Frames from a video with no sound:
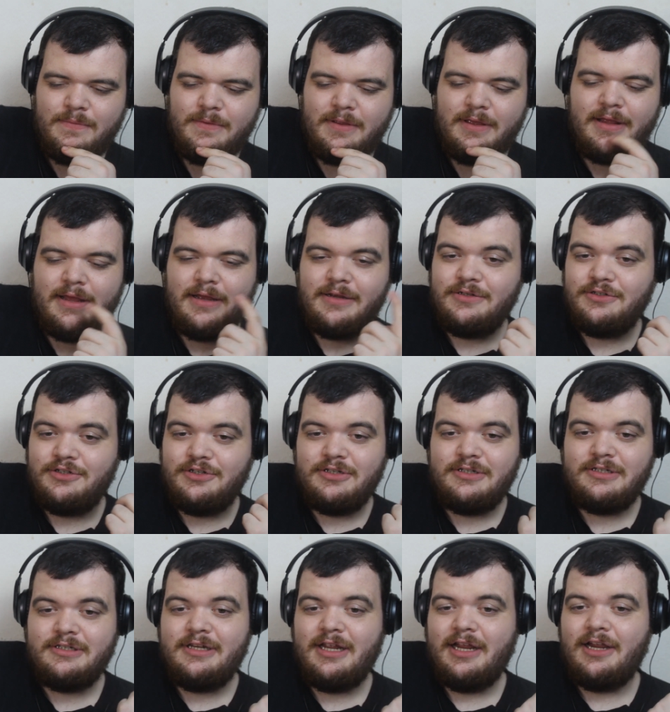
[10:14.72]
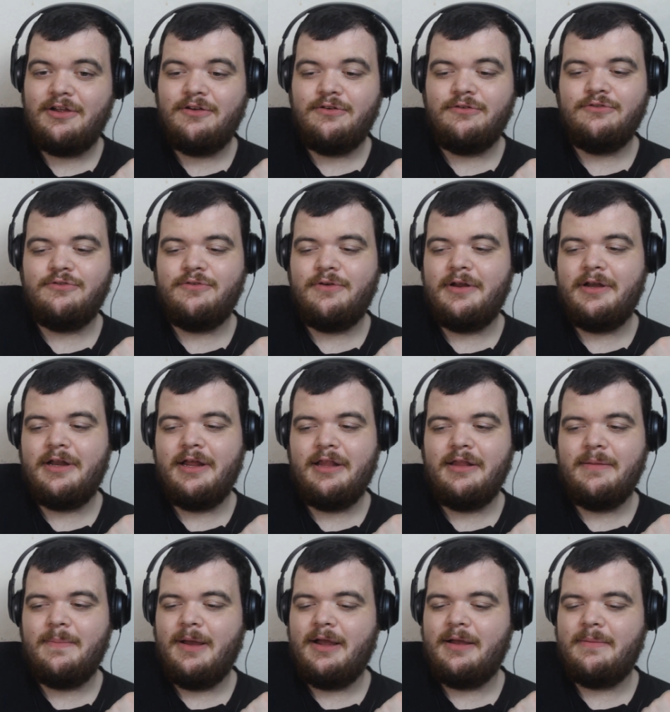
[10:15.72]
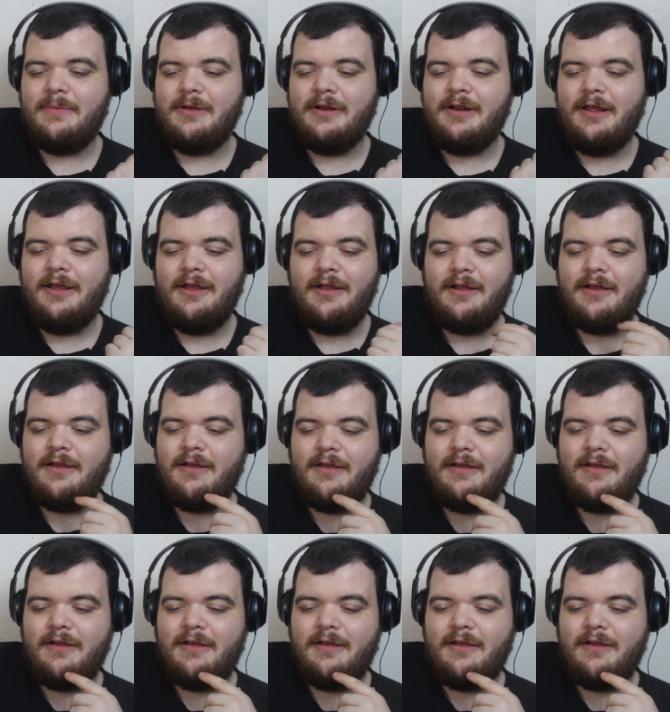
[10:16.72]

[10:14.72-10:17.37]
That just tingles right down the back of my neck.